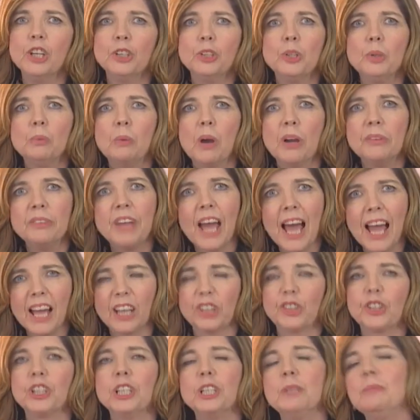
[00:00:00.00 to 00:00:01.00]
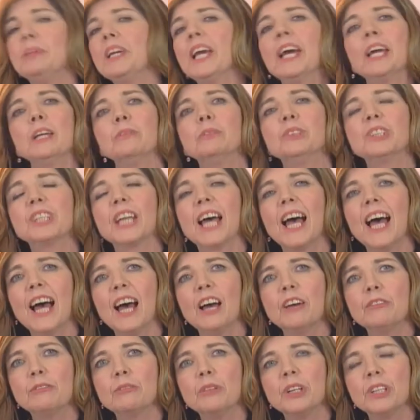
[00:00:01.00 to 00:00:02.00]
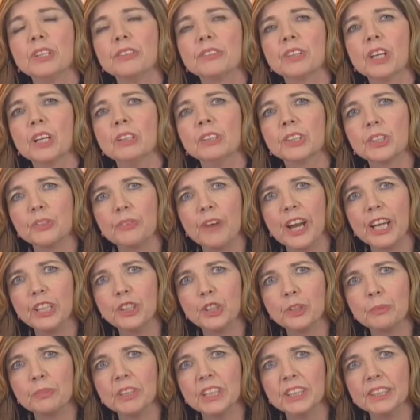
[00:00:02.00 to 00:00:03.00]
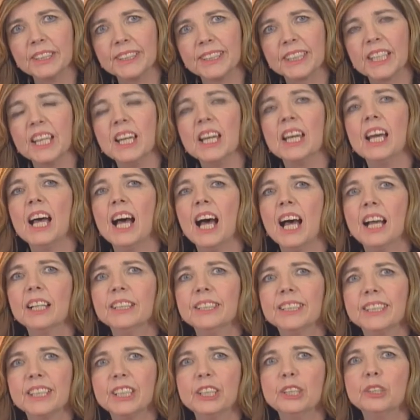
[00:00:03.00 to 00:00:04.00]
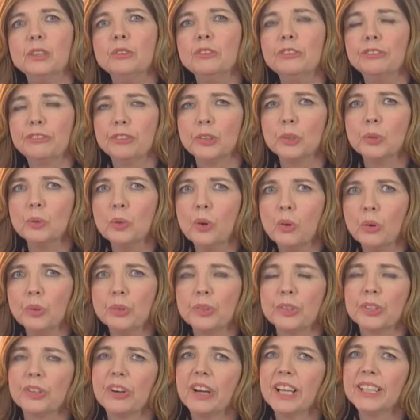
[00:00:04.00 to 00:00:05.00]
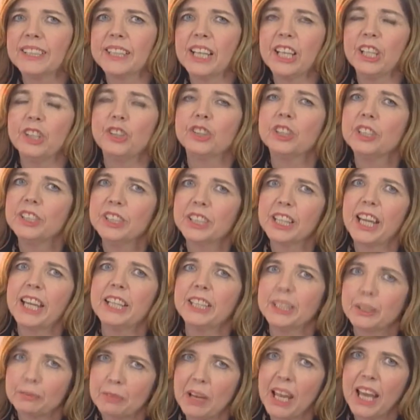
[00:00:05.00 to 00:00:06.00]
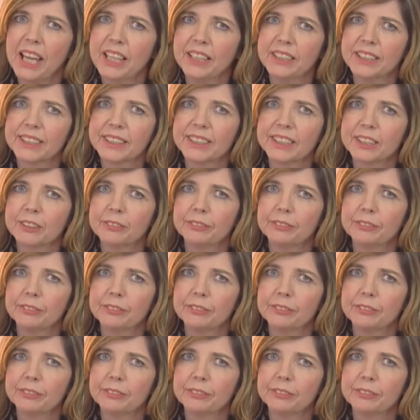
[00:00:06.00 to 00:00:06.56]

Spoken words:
You won't actually be able to have one of those arrangements until full authorisation takes place.